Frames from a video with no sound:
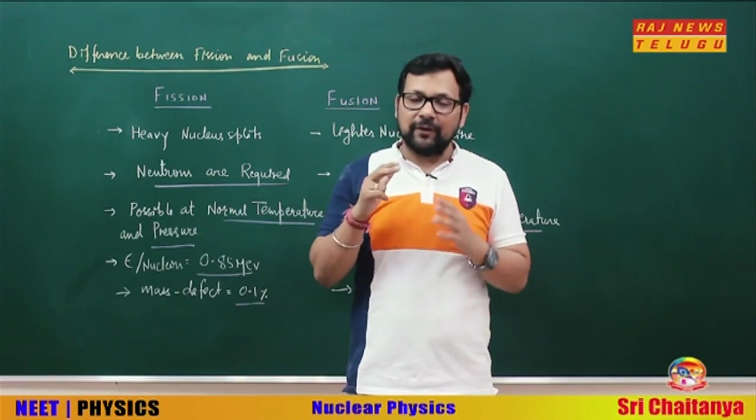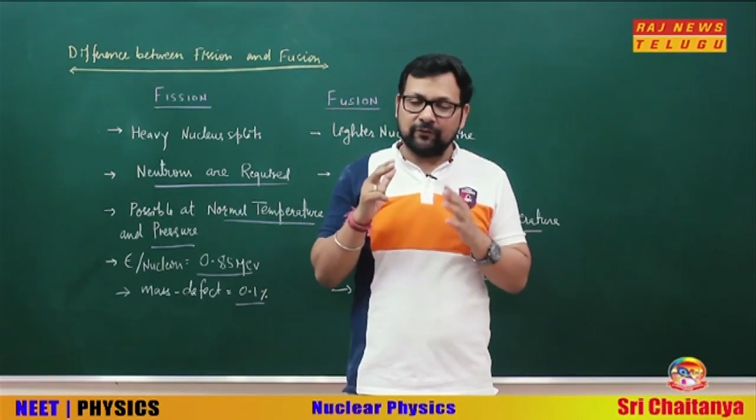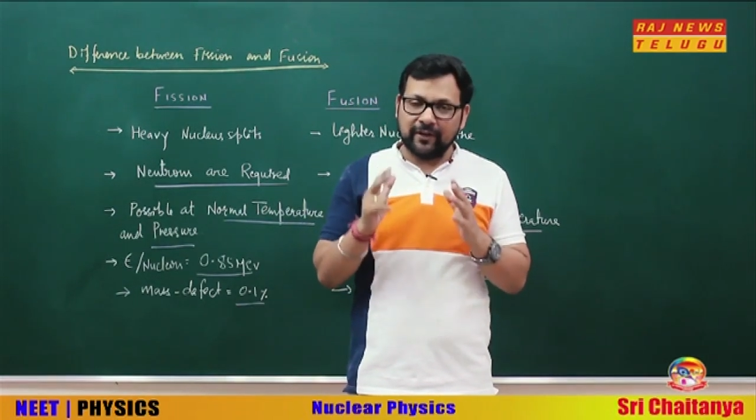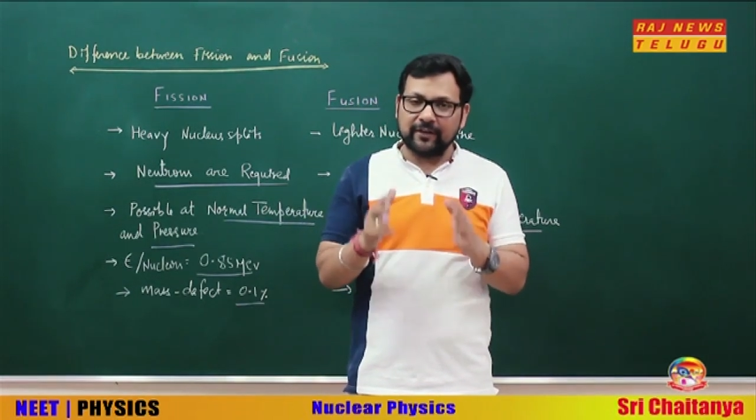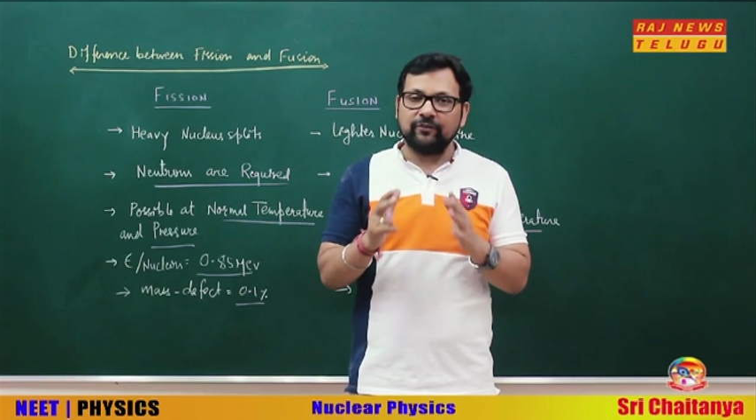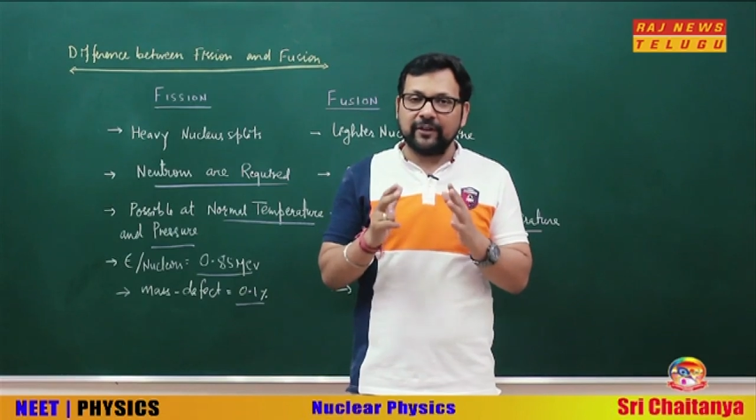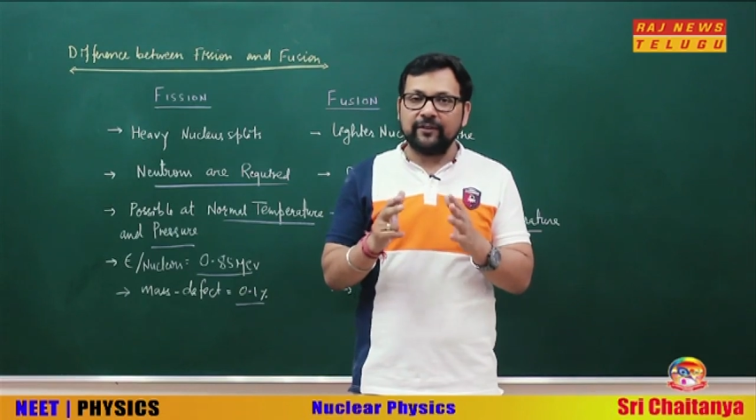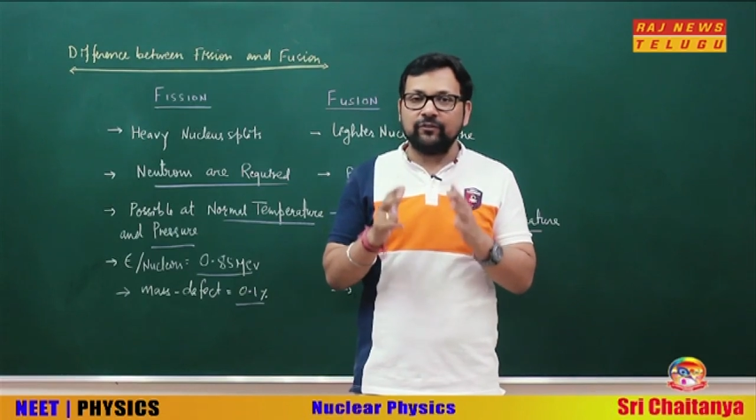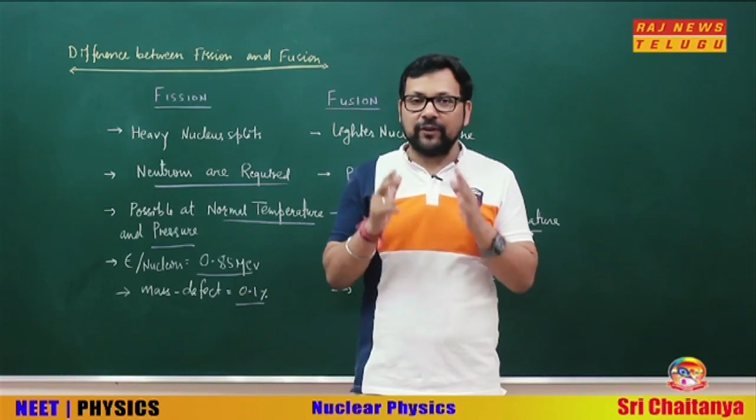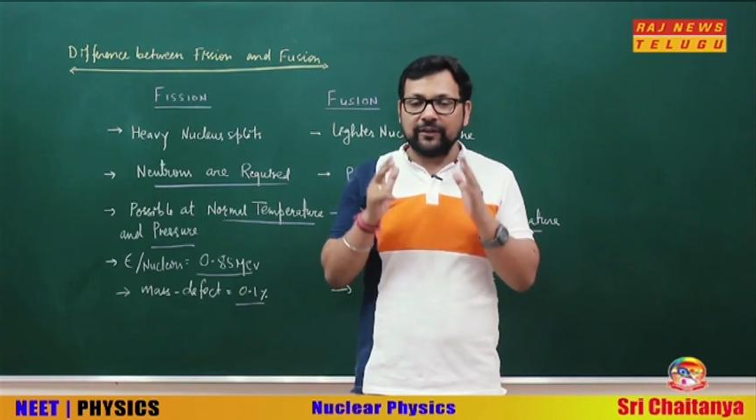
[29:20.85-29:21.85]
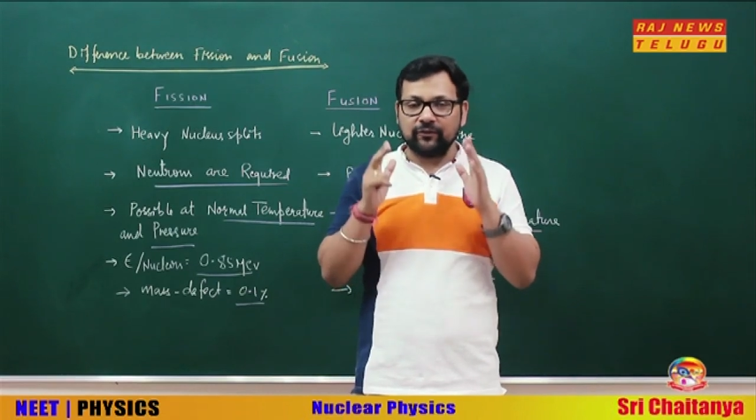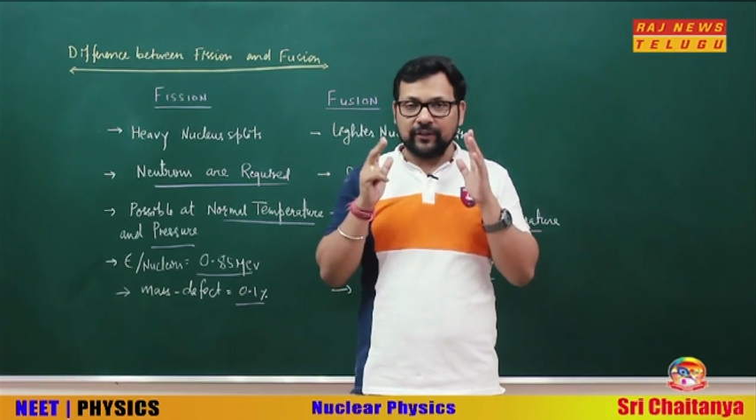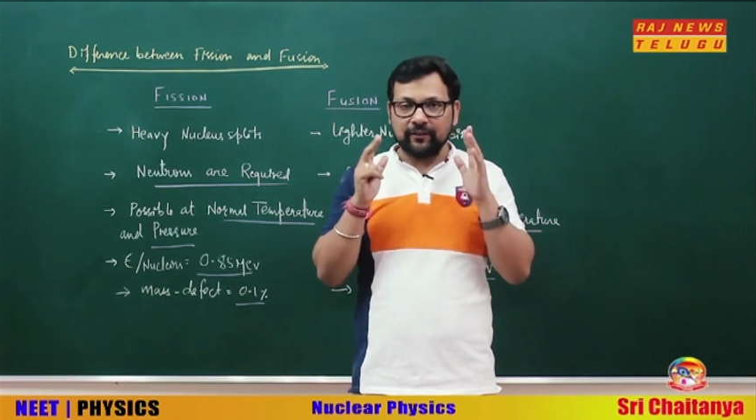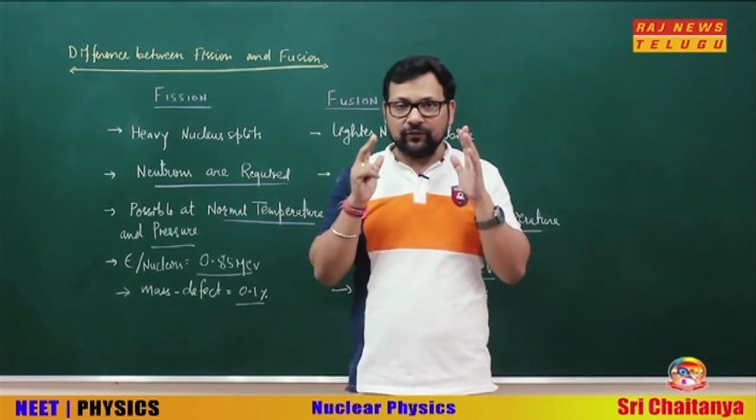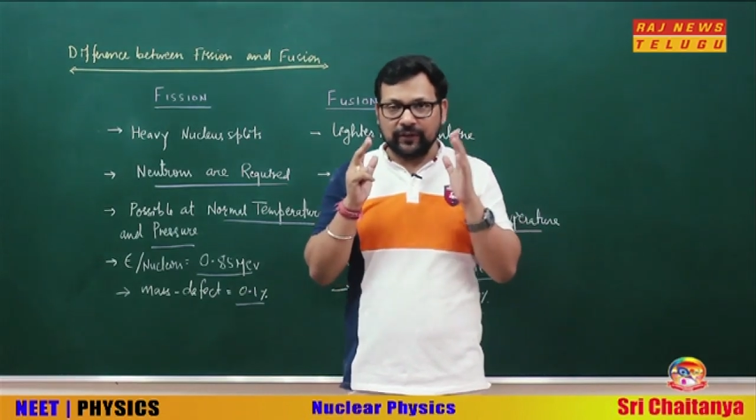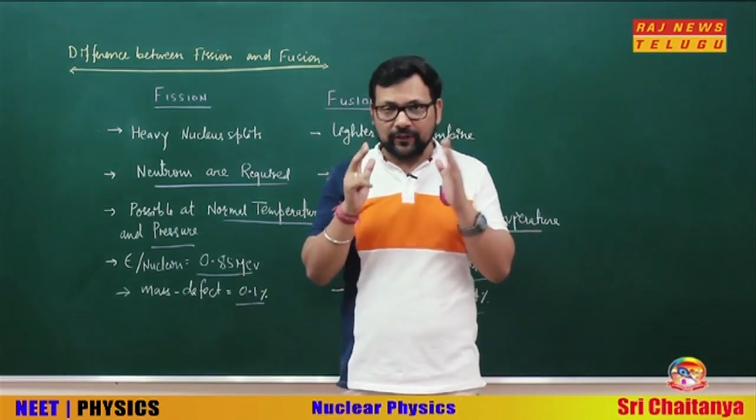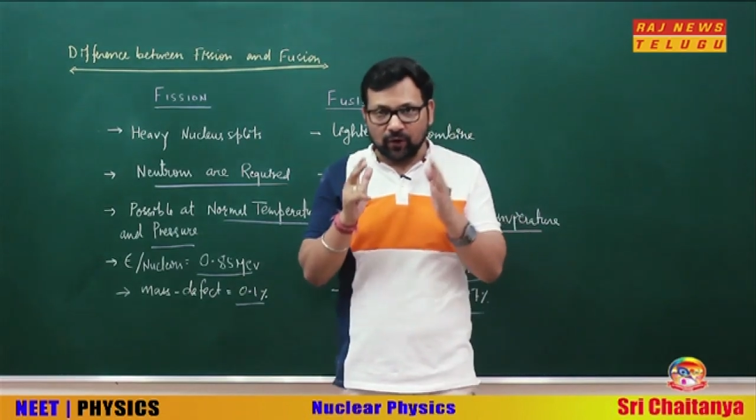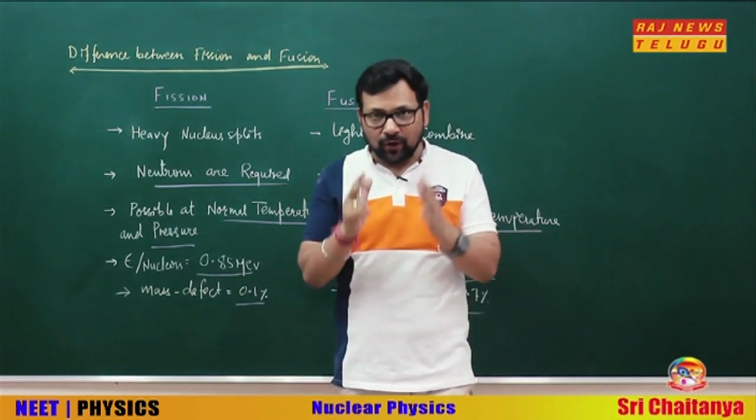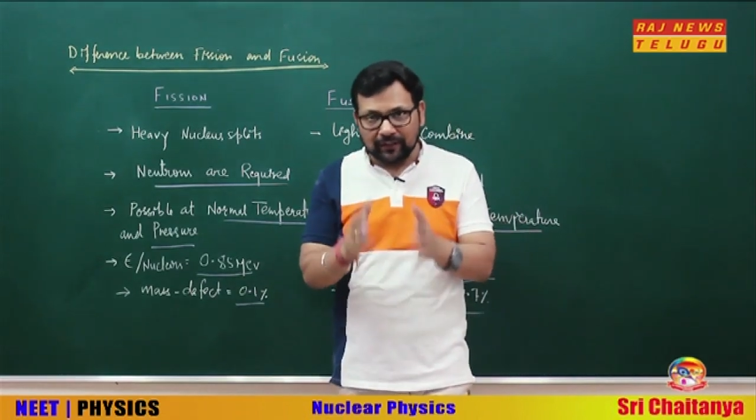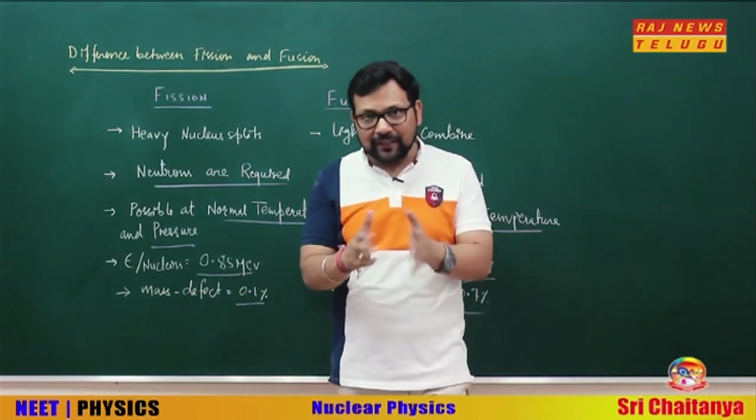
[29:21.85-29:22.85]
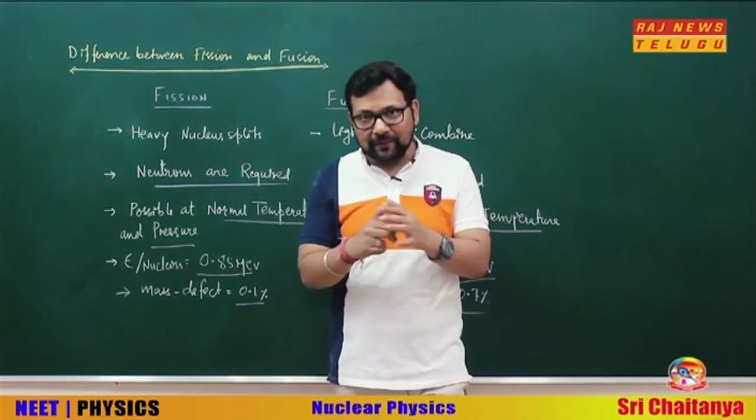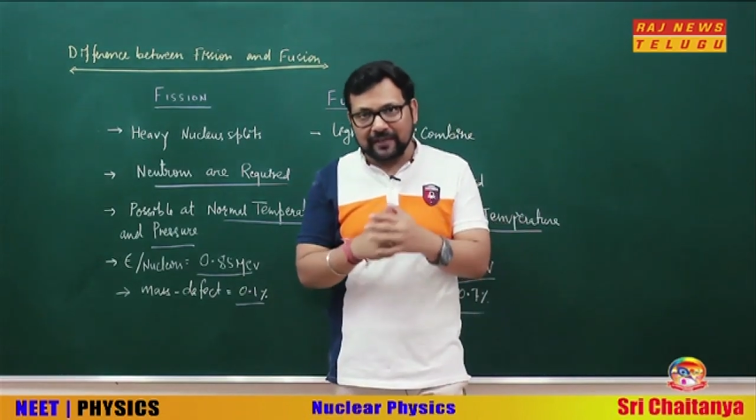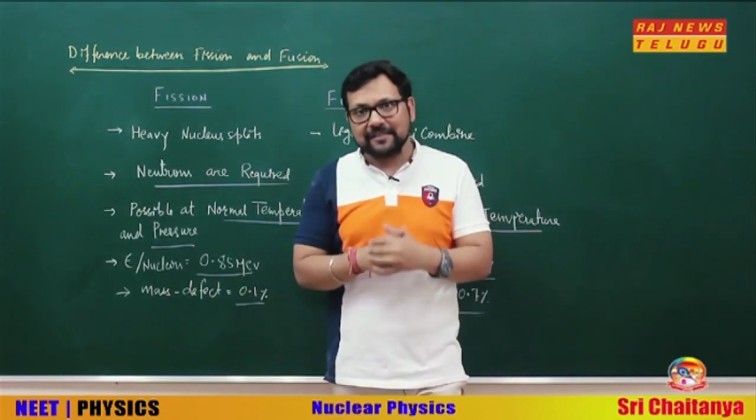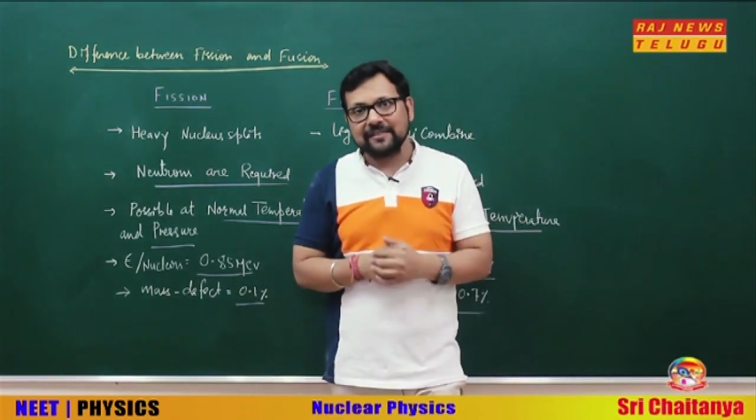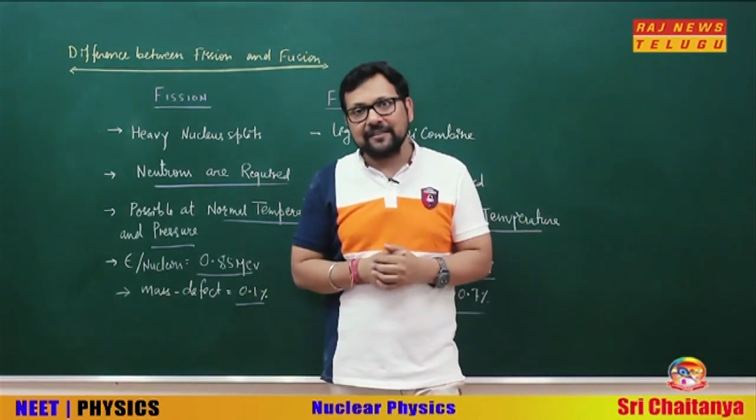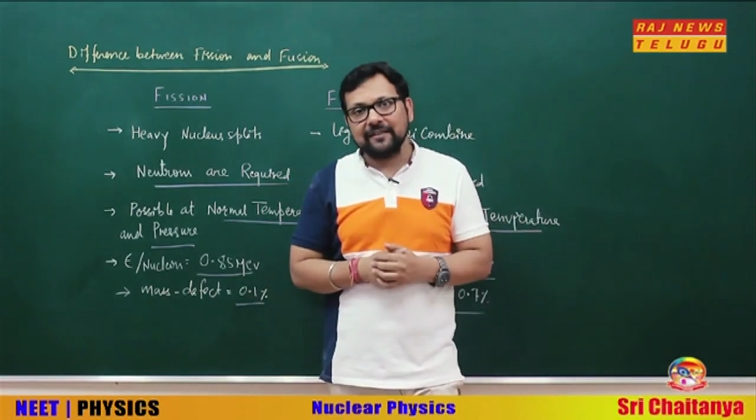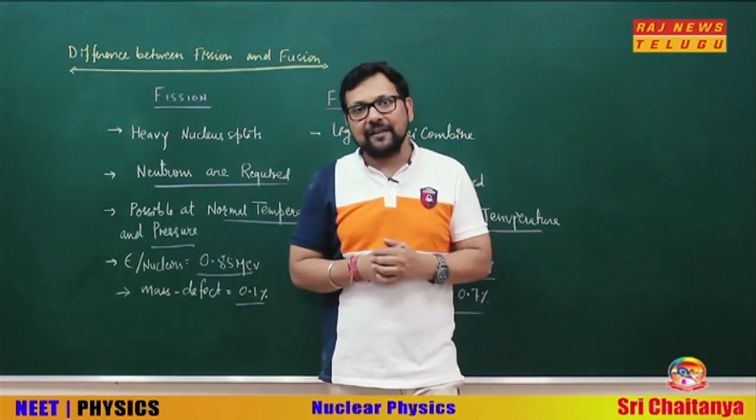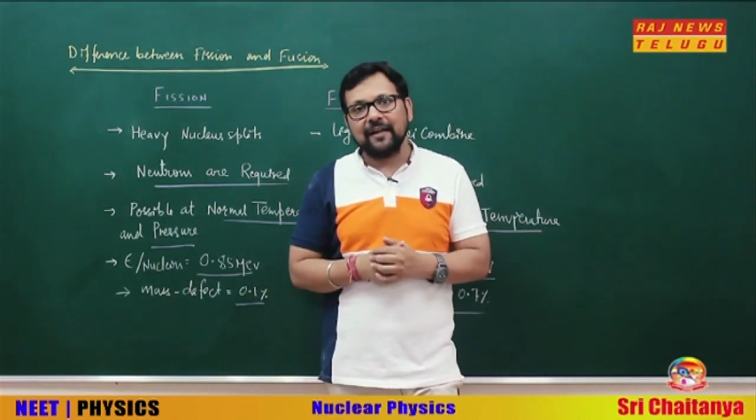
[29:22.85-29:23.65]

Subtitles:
Very all the best,